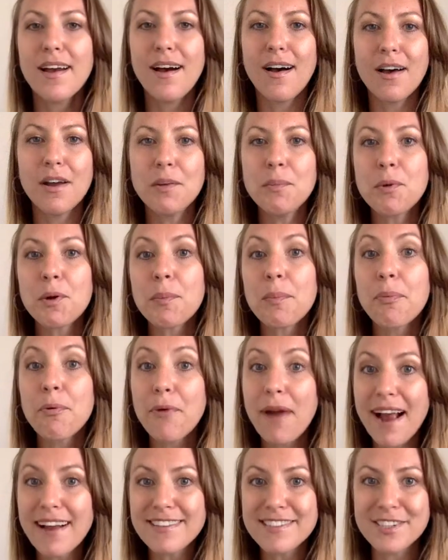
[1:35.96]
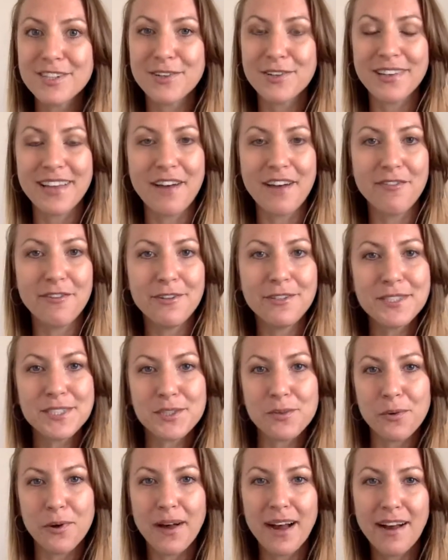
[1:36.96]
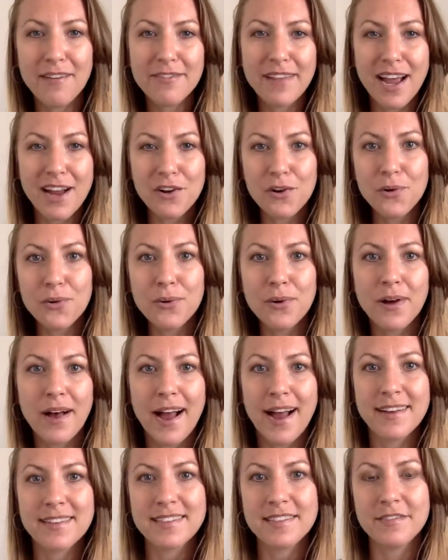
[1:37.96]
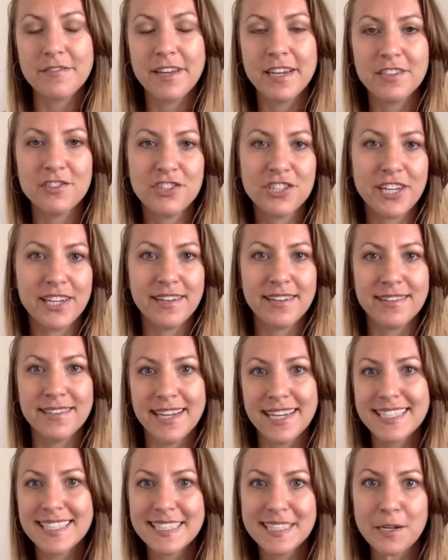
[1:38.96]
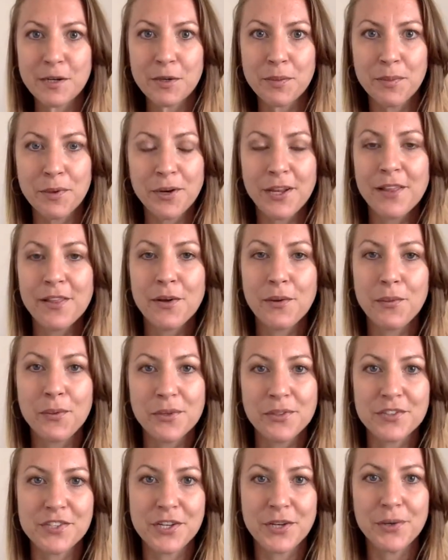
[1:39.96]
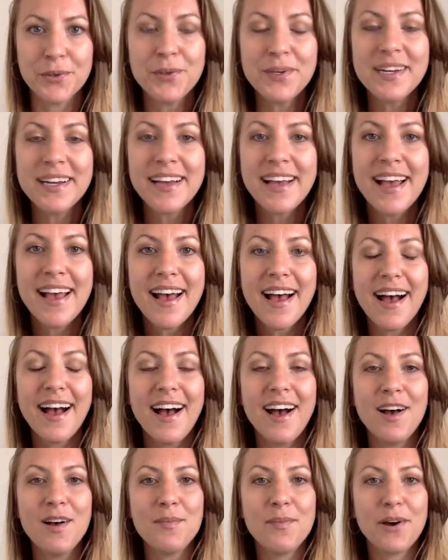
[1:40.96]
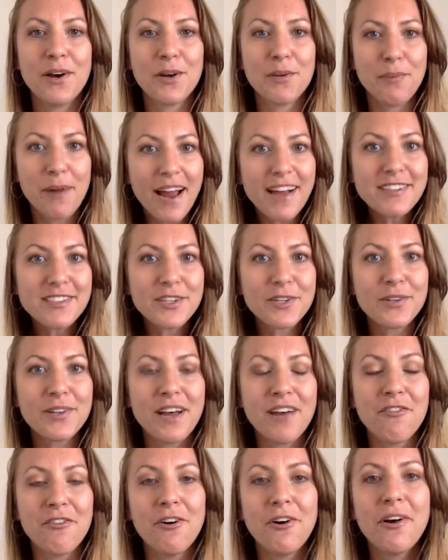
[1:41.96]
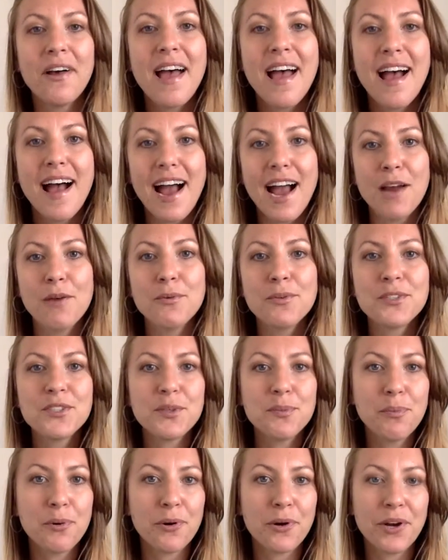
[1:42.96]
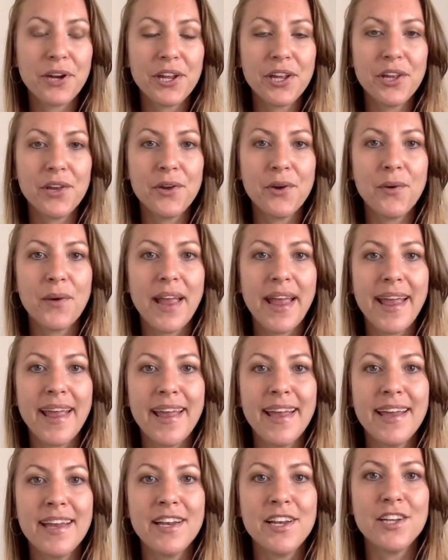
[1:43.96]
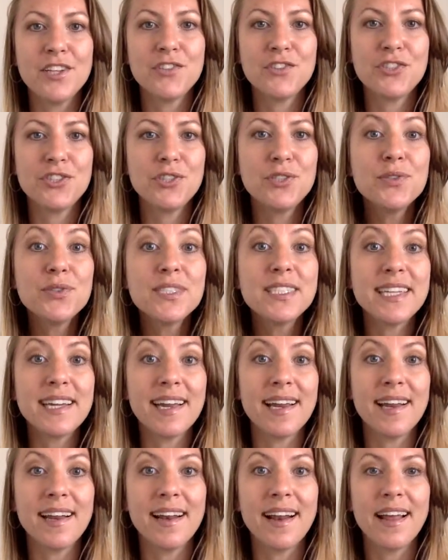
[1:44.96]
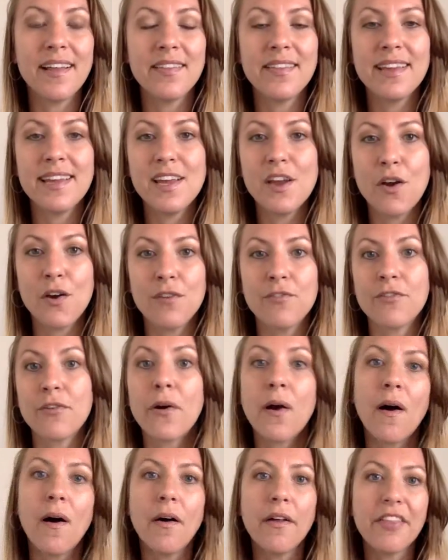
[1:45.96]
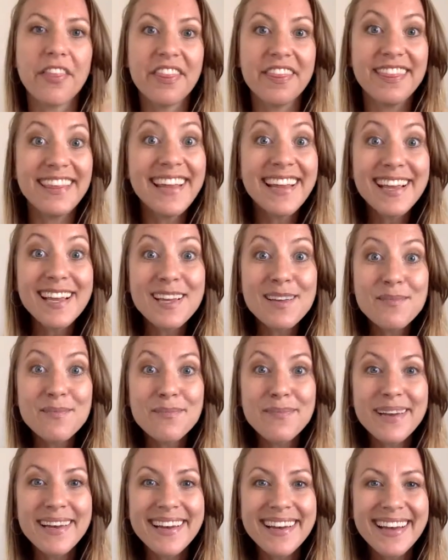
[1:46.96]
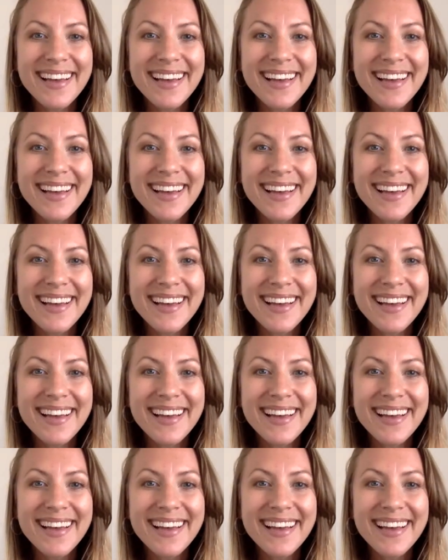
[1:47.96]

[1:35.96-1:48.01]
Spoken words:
On a more practical level, so we'll have that cool activation like ceremony that we'll do. On a practical level, I will support you in choosing the overall theme,